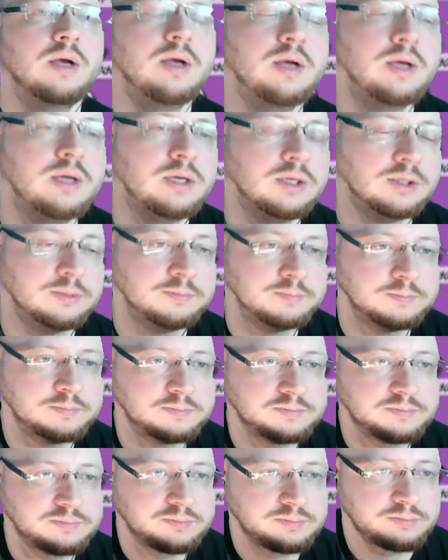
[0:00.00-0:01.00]

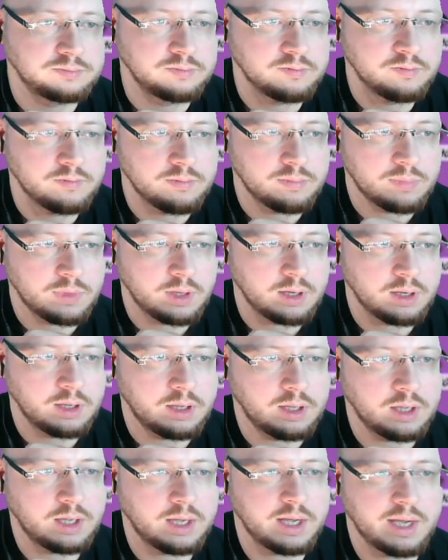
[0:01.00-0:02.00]
And
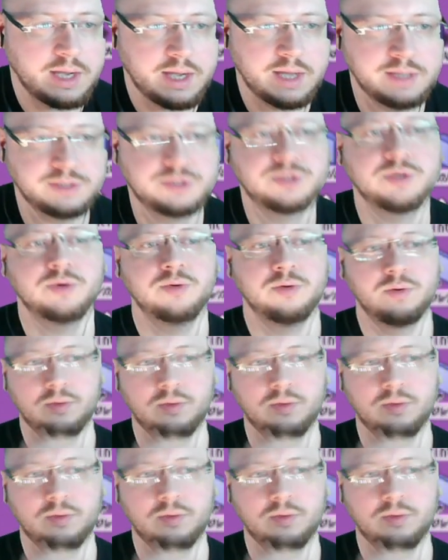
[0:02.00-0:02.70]
so